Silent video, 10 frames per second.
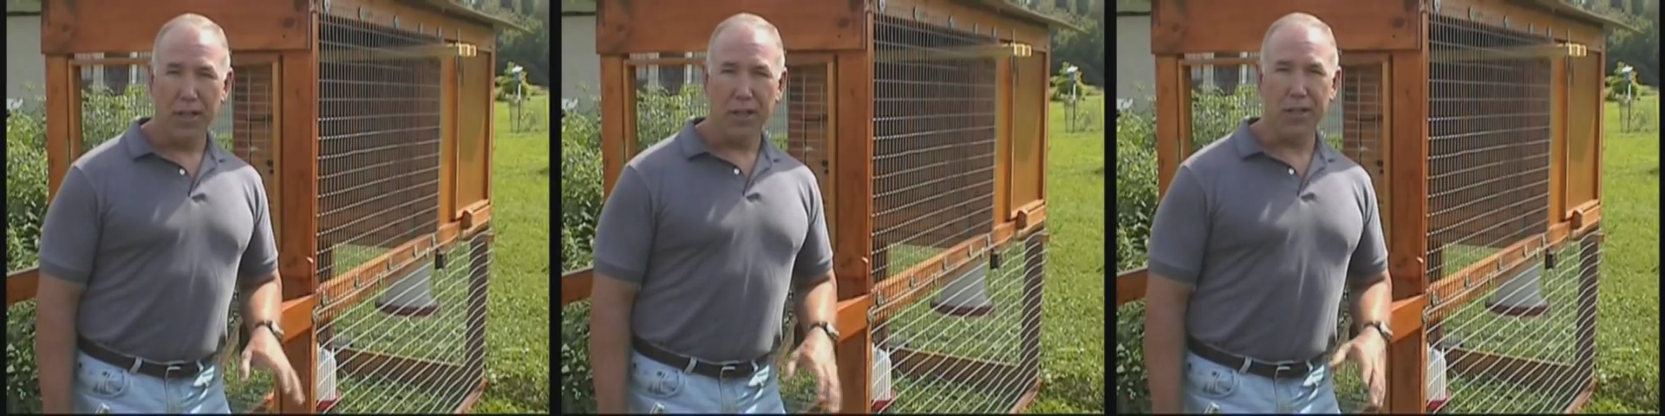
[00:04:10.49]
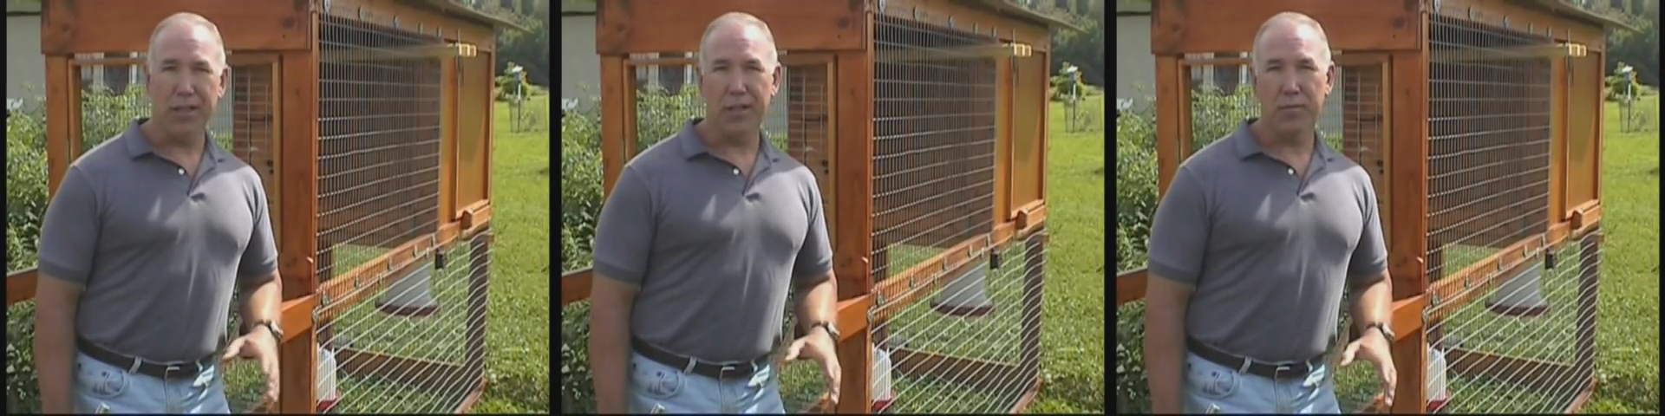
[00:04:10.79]
you'll
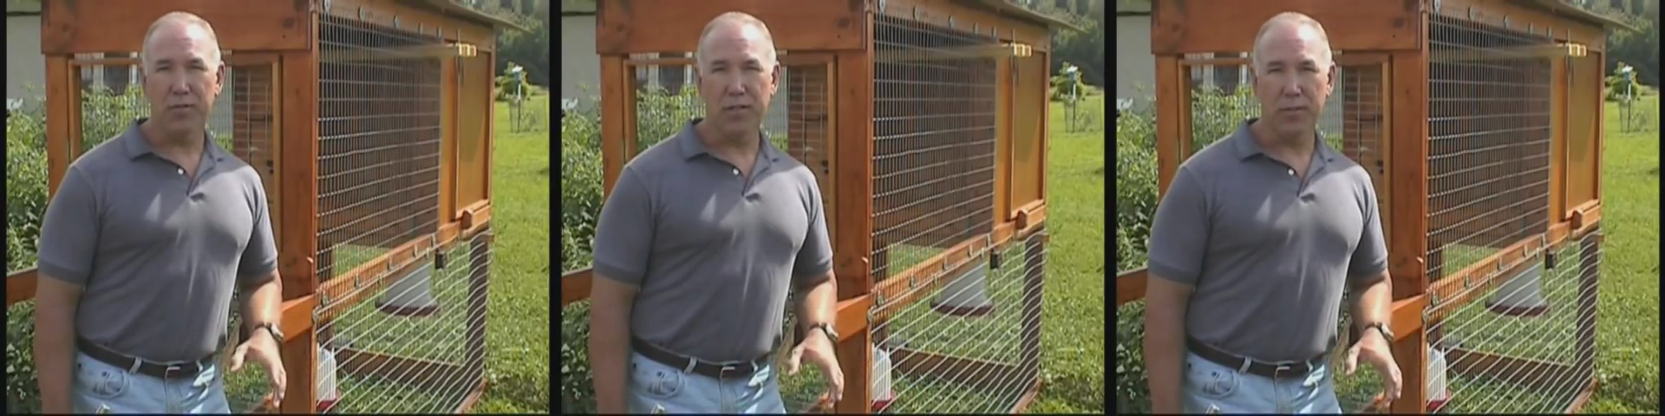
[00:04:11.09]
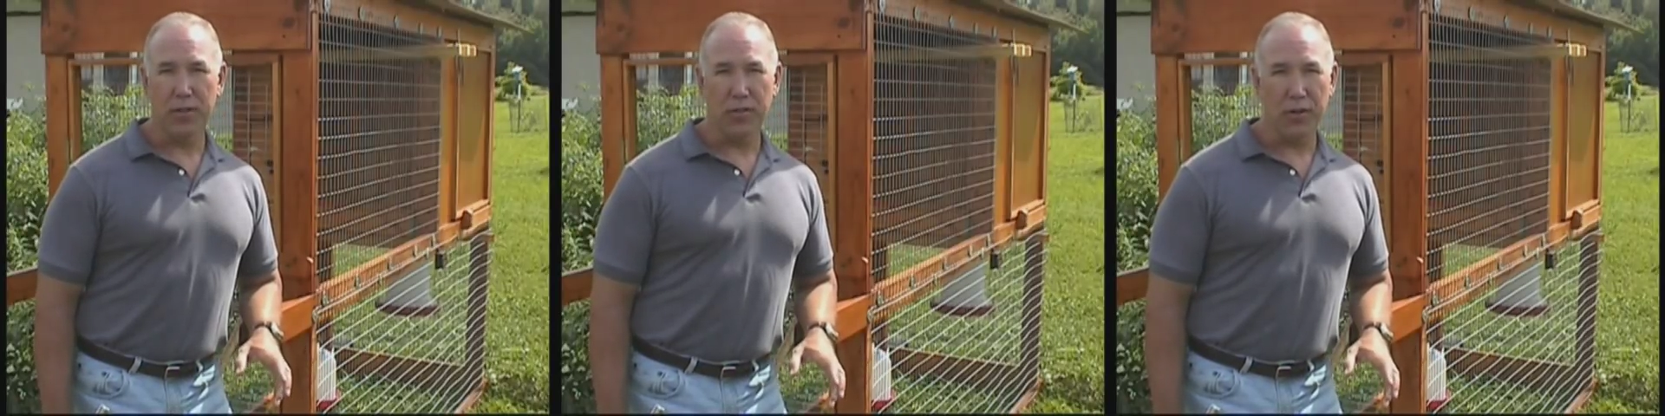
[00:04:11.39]
end up with
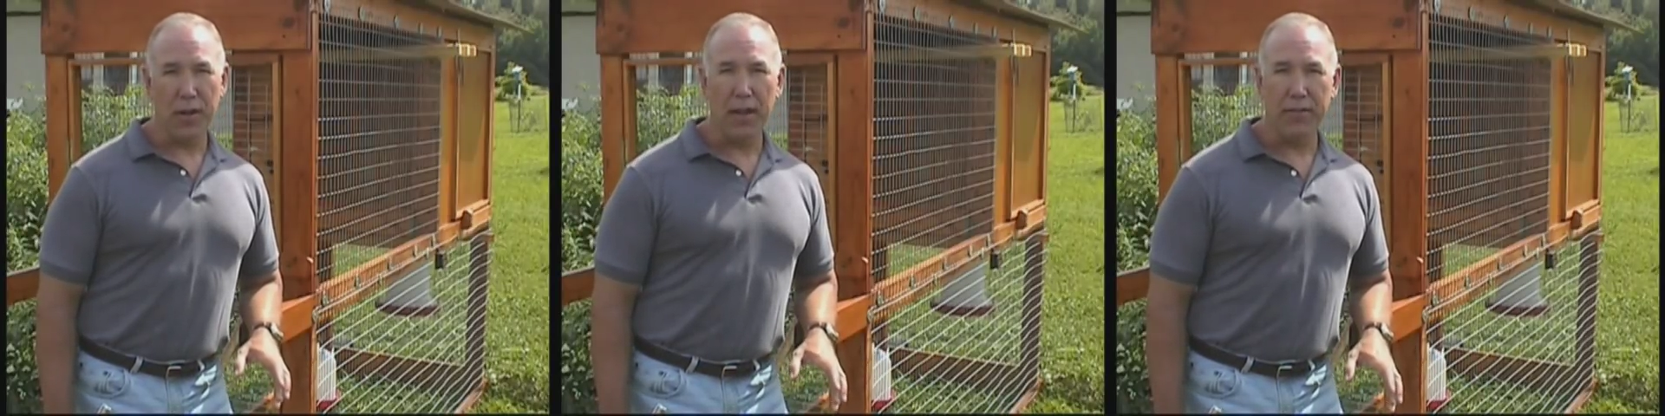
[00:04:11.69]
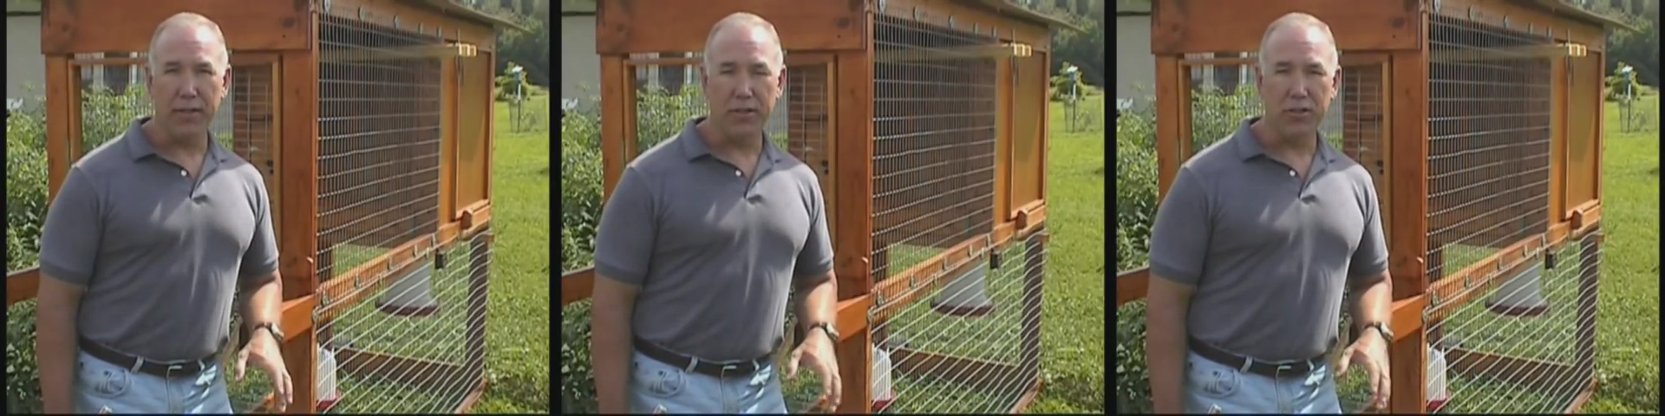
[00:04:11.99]
something so heavy
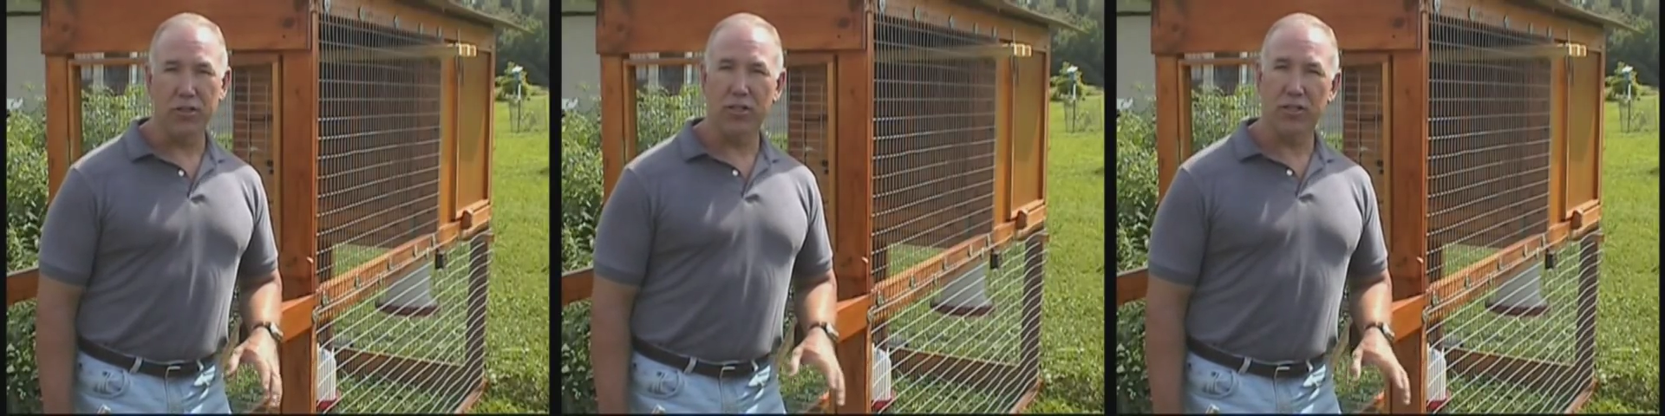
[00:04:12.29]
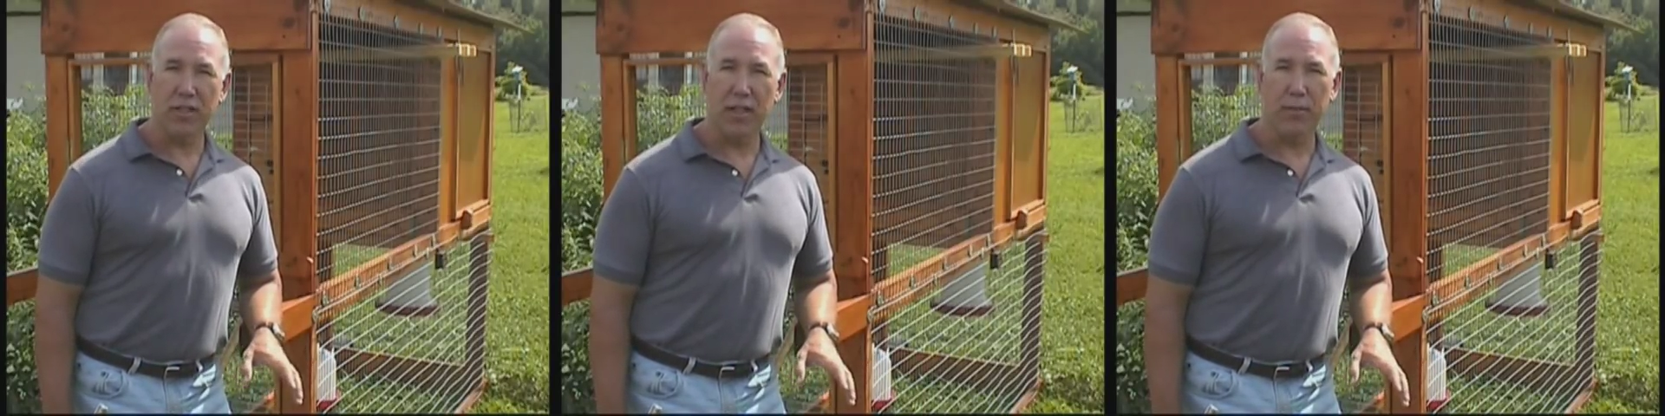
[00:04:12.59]
that you just
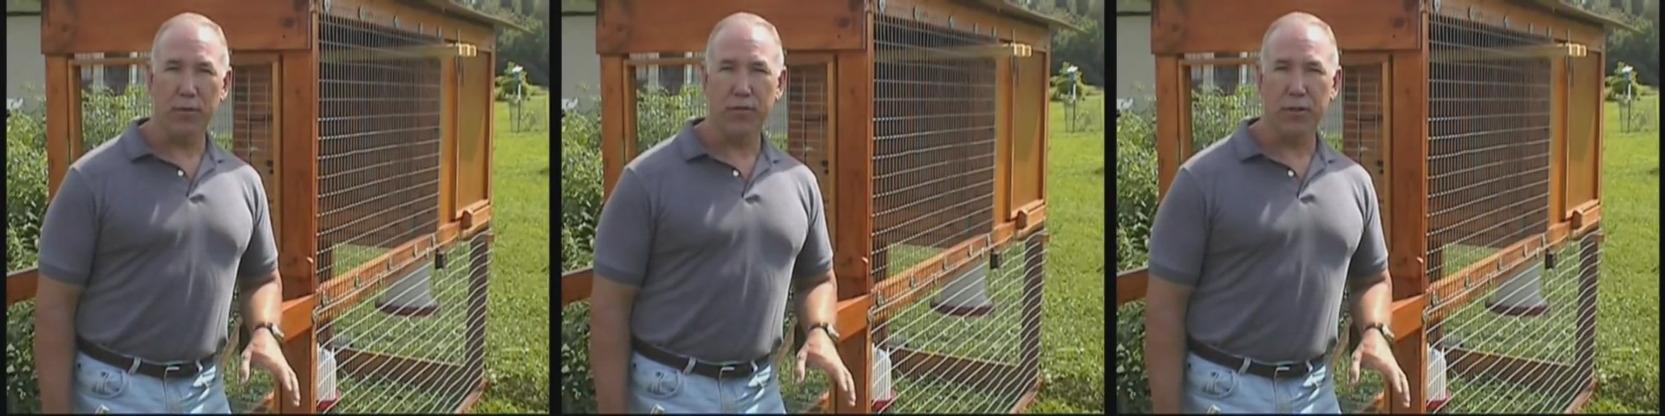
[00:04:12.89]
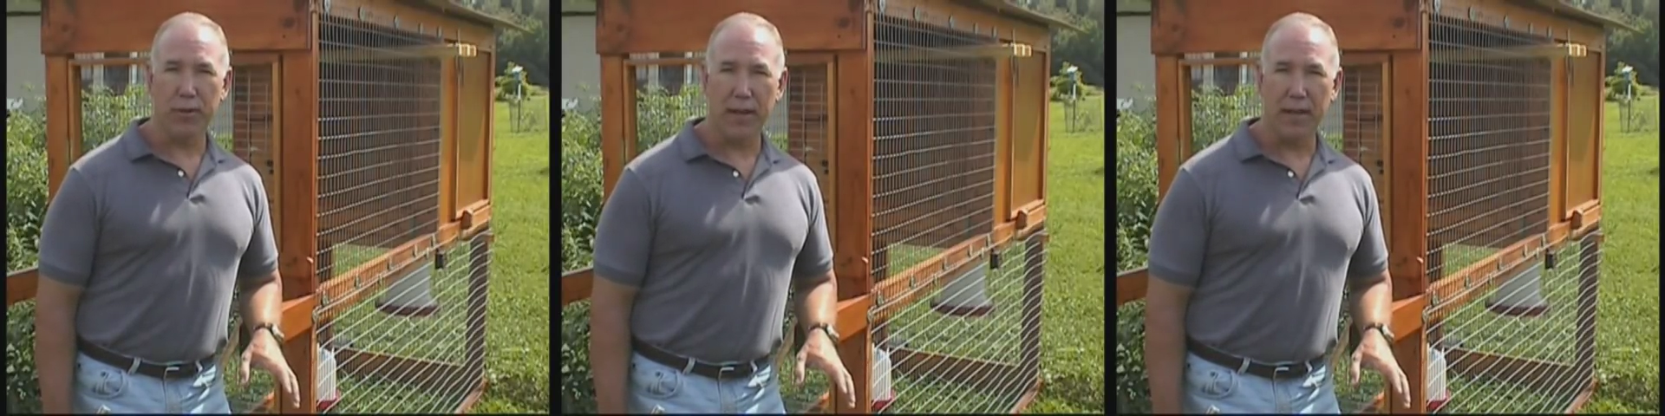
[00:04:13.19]
can't move it
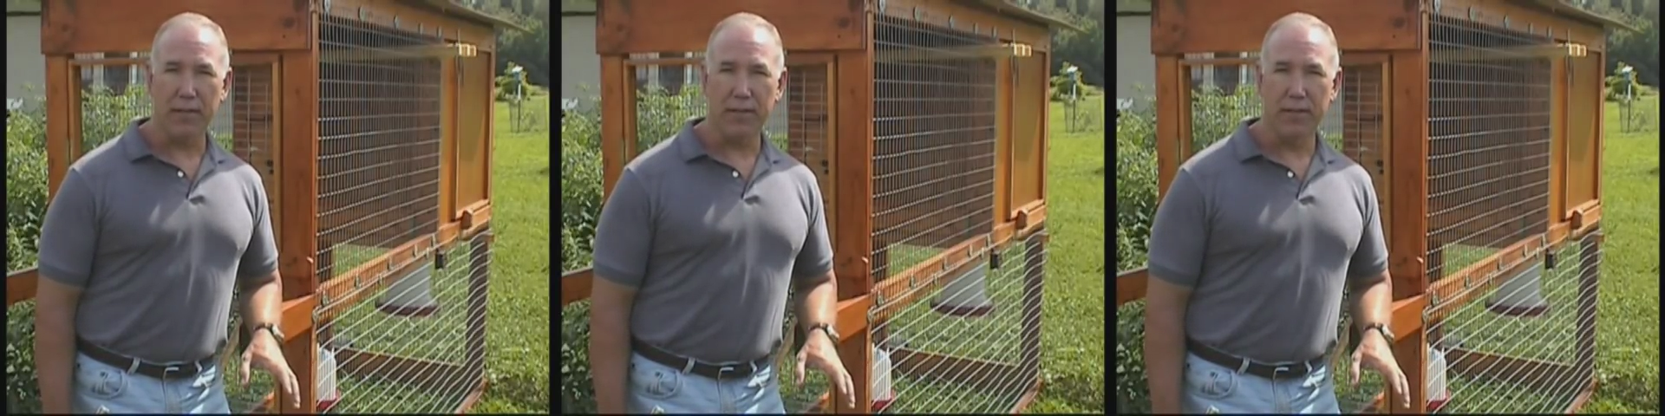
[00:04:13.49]
around.